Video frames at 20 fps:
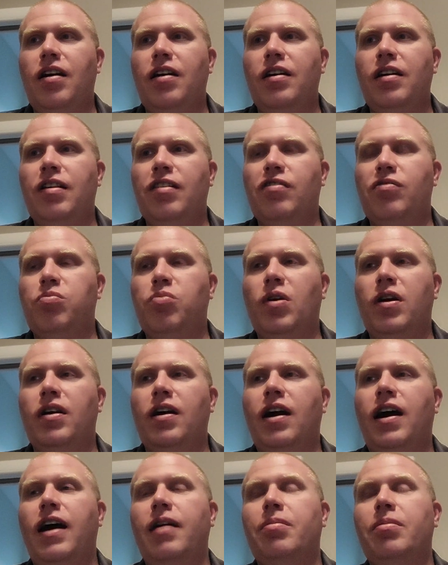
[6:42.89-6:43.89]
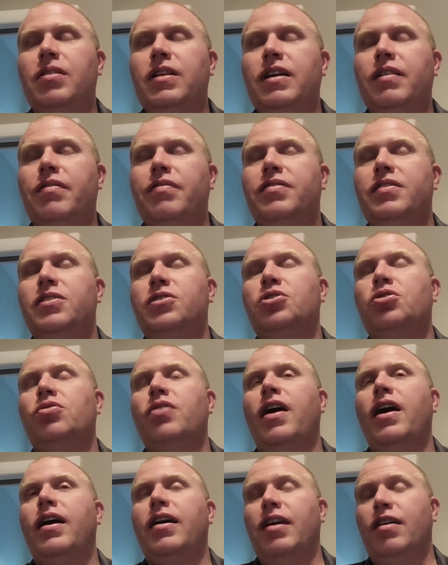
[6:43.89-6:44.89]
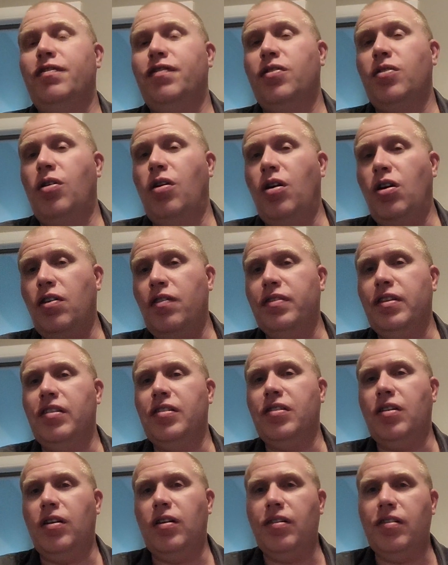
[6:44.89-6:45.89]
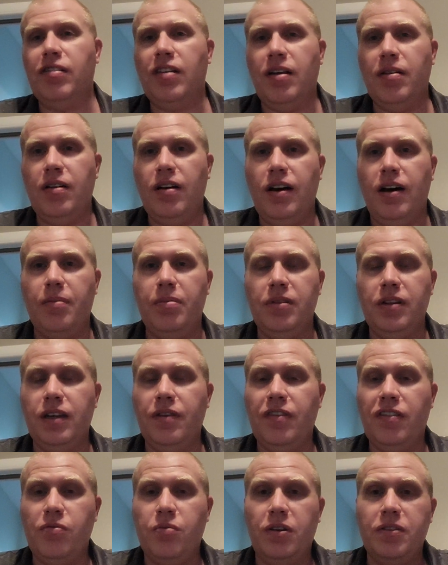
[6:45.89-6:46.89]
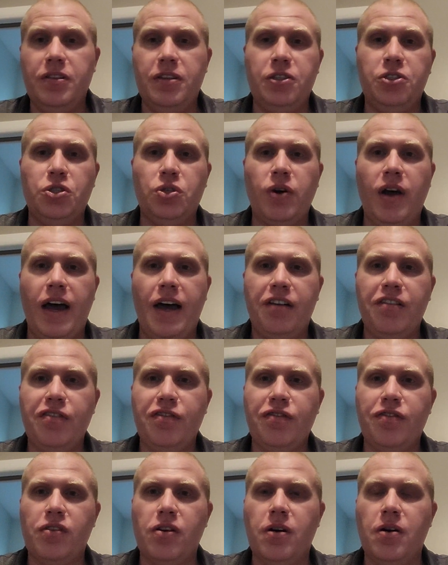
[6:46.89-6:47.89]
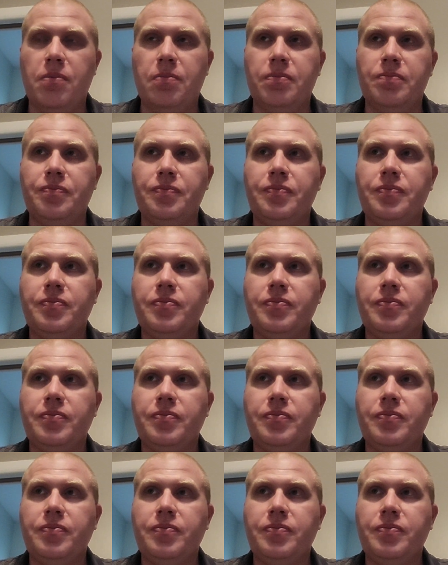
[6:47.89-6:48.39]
is what I believe and for all of these gardens, I believe is what detracts from